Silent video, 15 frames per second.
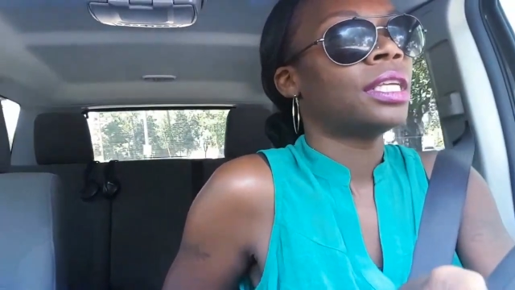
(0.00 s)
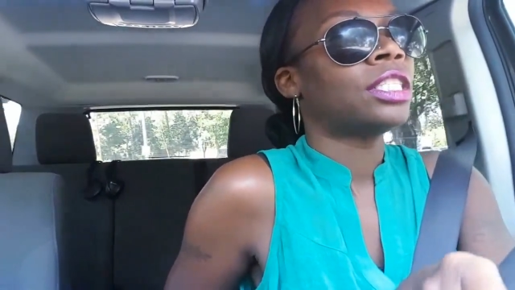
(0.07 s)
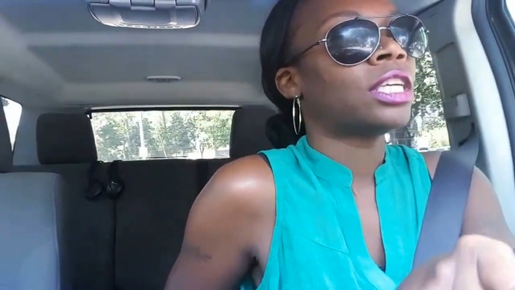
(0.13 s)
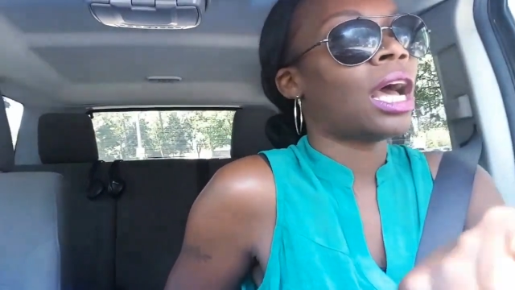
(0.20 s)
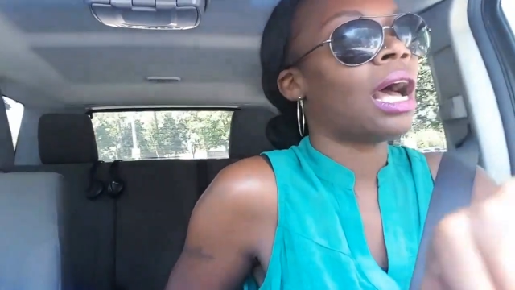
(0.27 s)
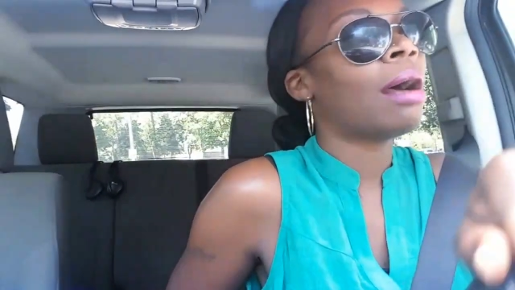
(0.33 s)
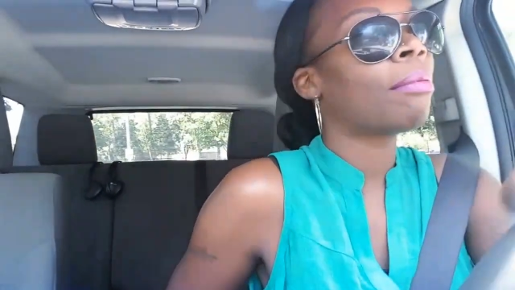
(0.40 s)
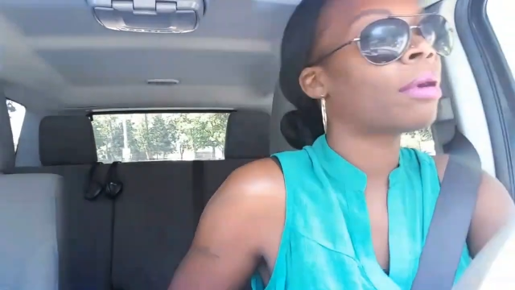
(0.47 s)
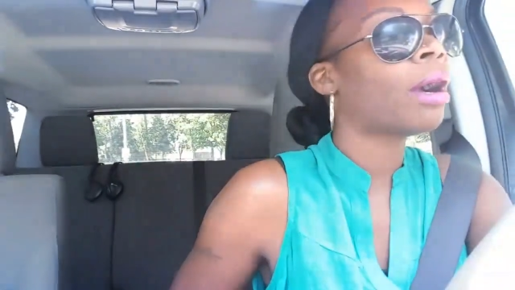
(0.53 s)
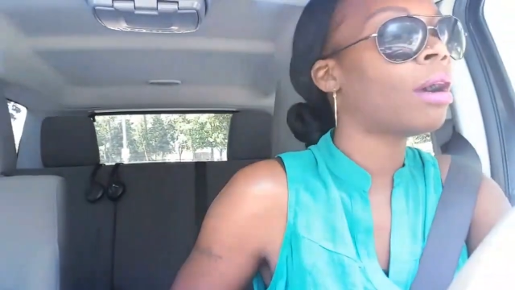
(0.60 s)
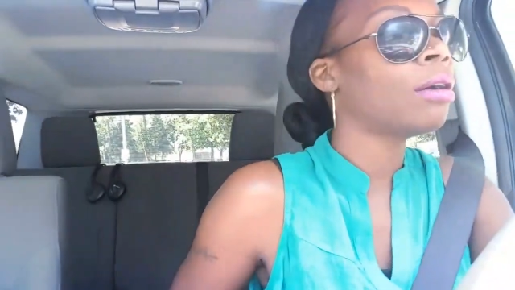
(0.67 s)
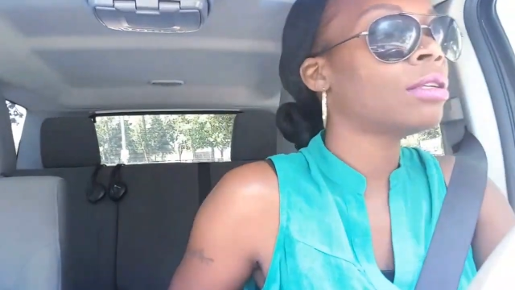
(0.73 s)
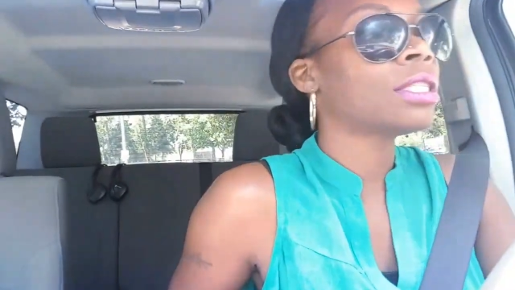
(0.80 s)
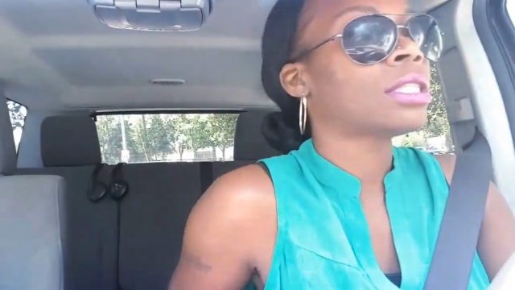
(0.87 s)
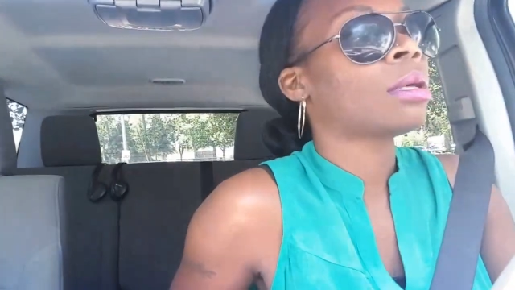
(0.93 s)
the job
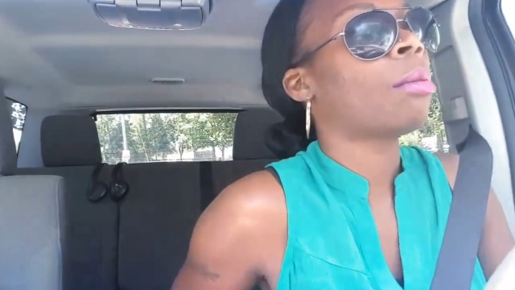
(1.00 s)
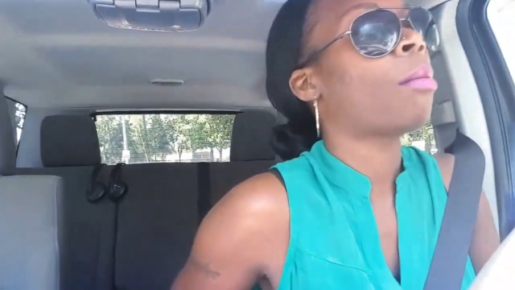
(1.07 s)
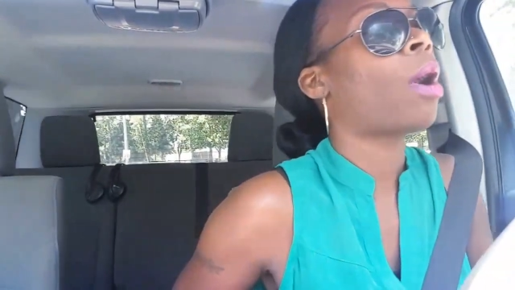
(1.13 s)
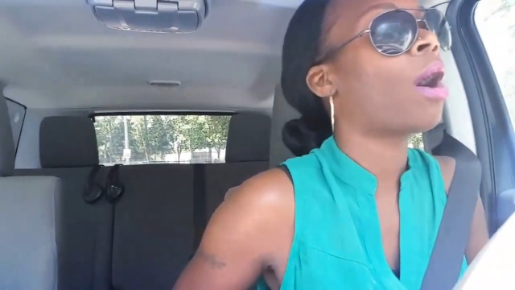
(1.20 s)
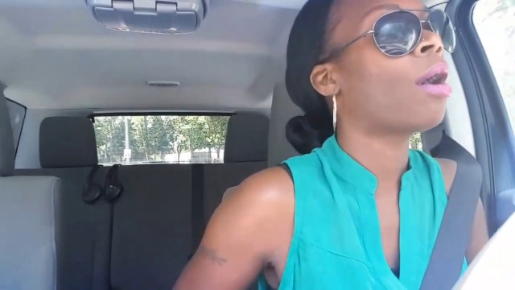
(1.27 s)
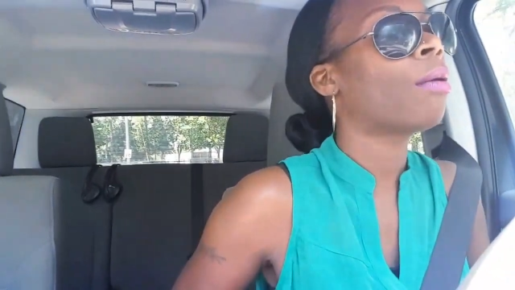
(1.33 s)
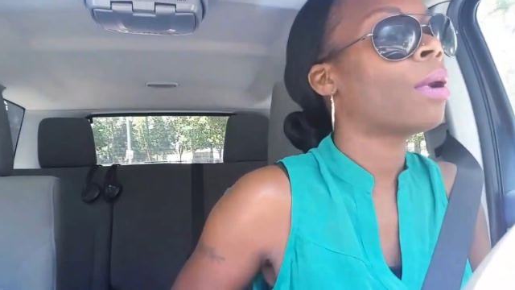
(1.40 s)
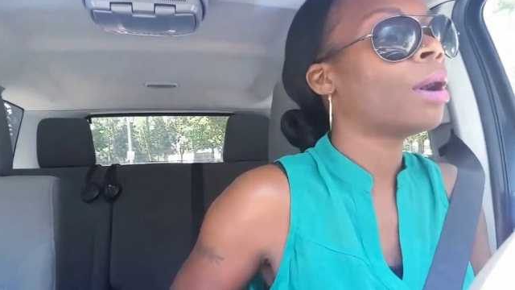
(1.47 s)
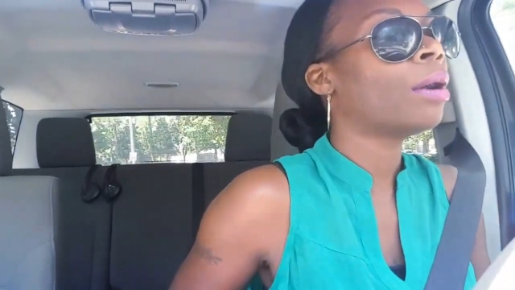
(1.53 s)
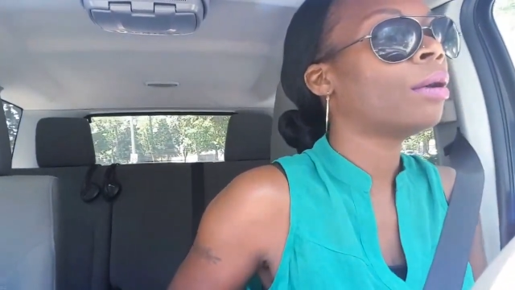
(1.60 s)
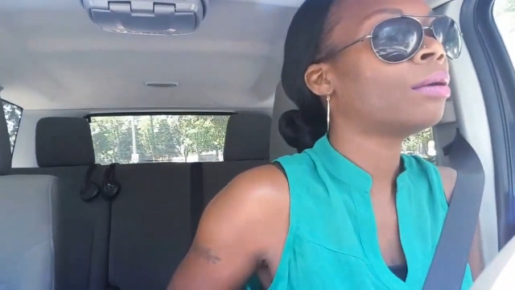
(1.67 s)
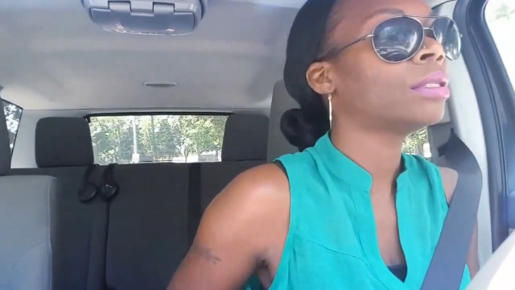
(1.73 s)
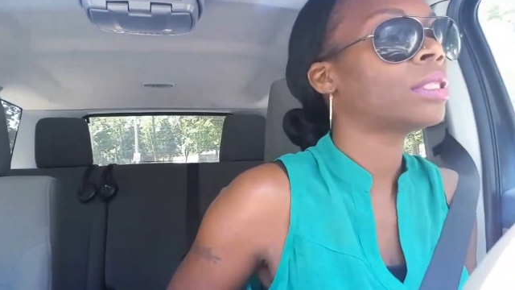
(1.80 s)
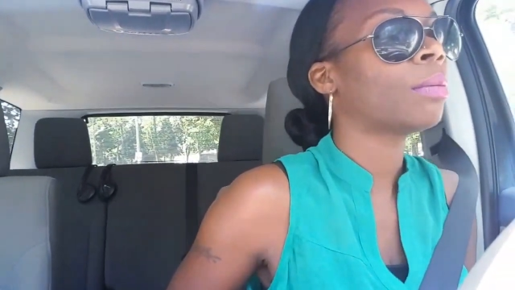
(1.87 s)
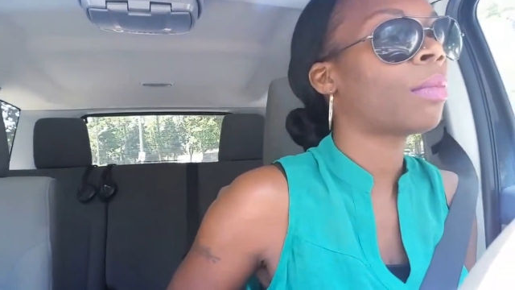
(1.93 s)
goes
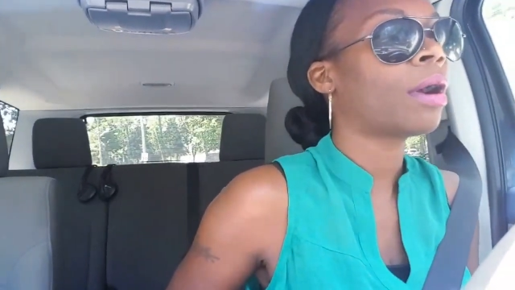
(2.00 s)
tomorrow.